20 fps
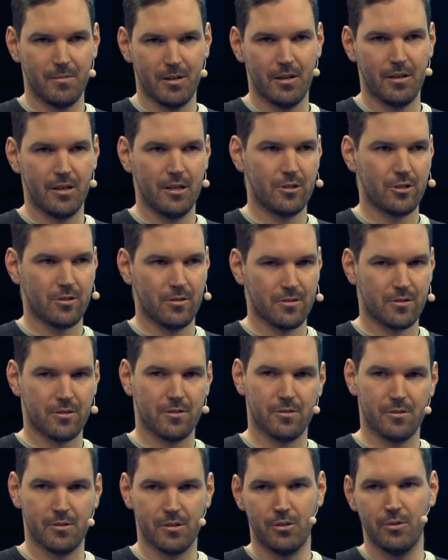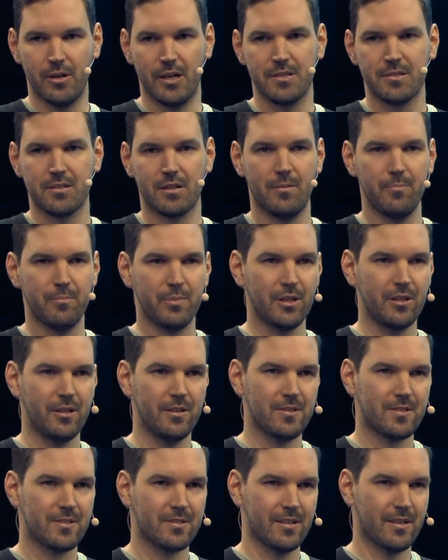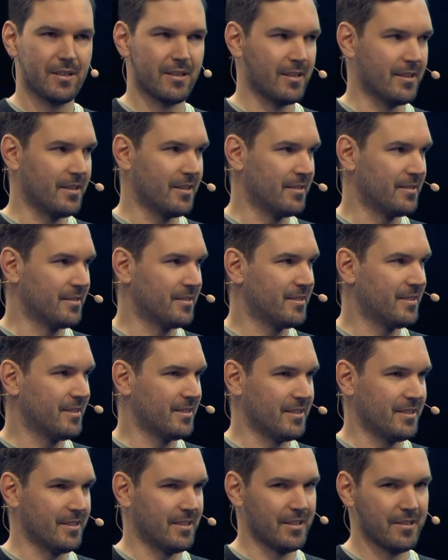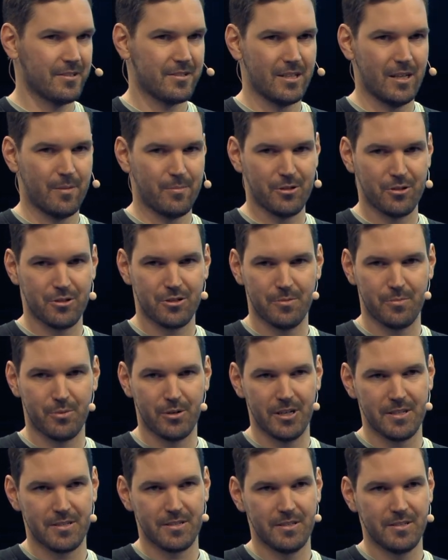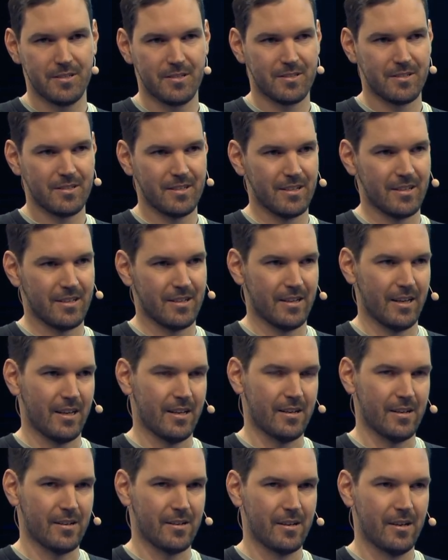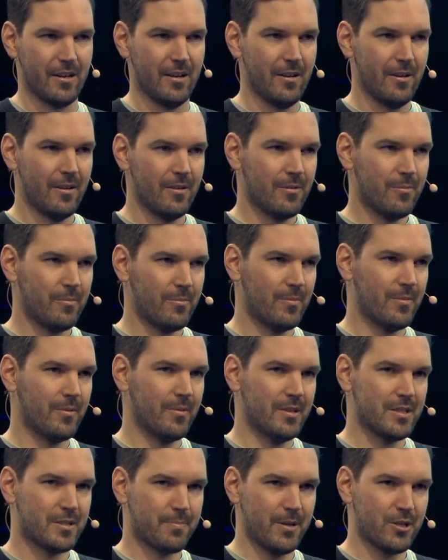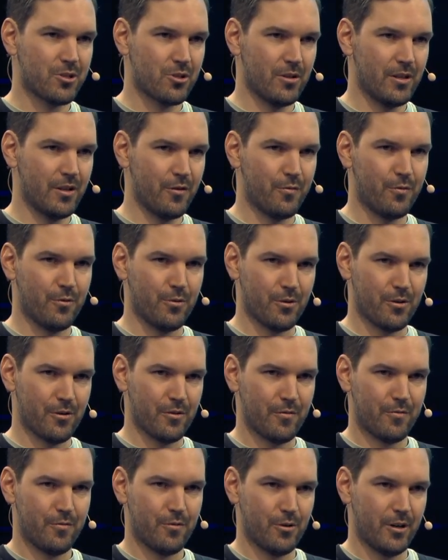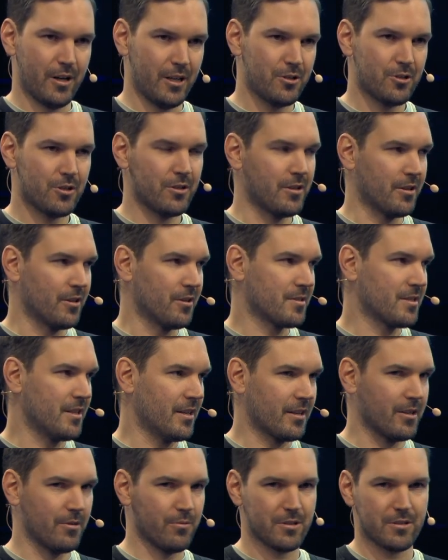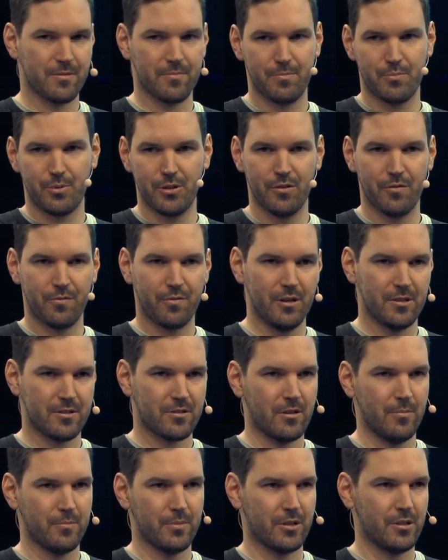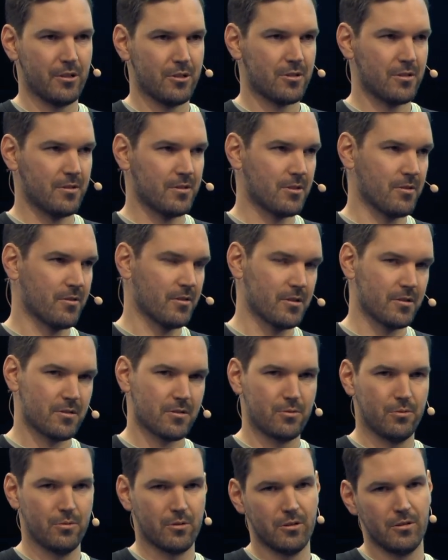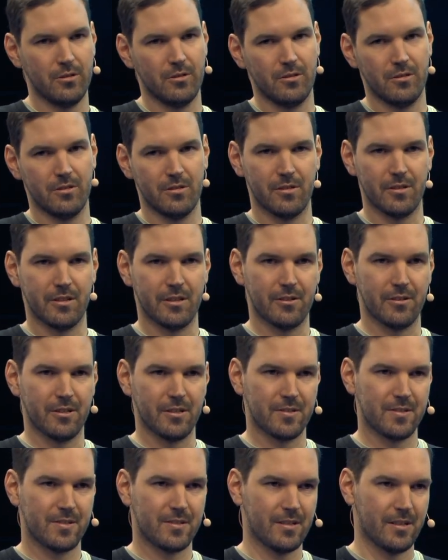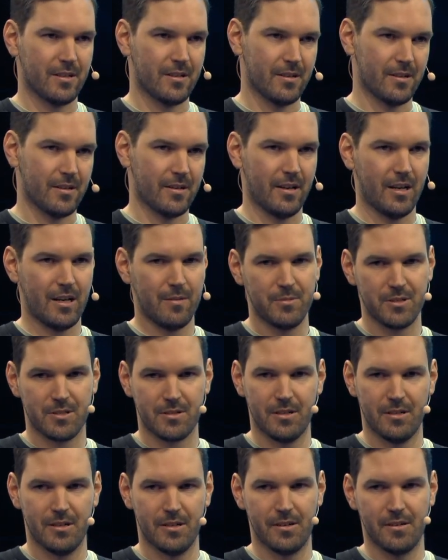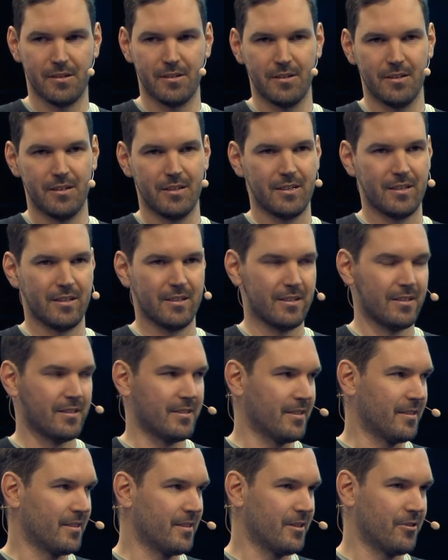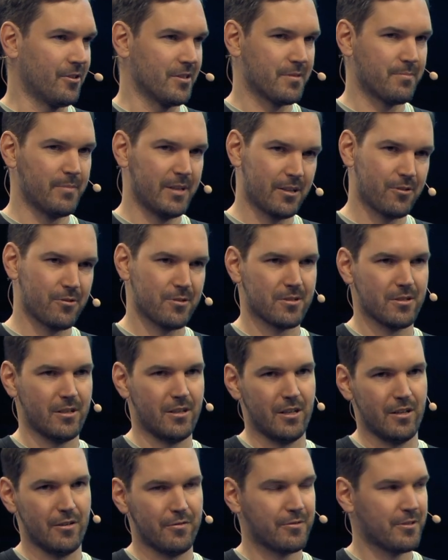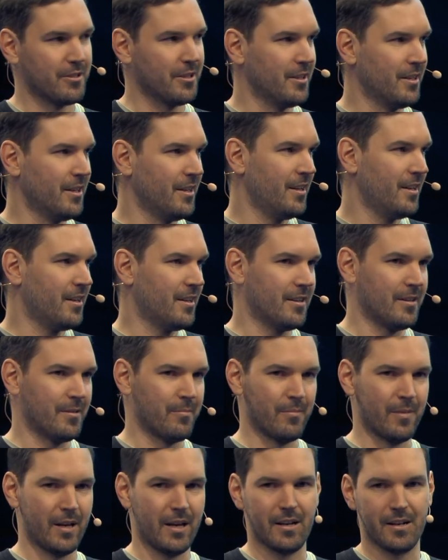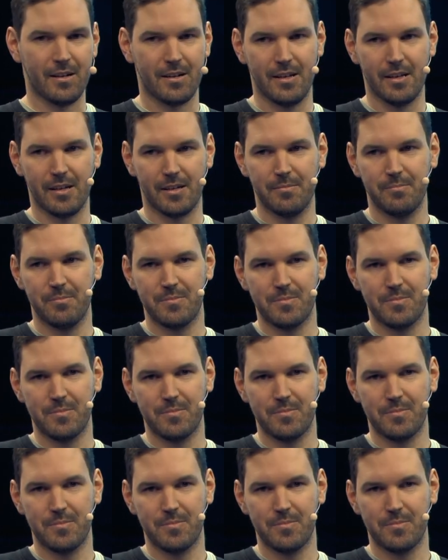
large also U.S. companies uh, uh, established a presence, uh, and especially for for engineers, like there was pretty fierce competition. So there's Google, there is uh, Amazon, uh, there is Microsoft, um, and like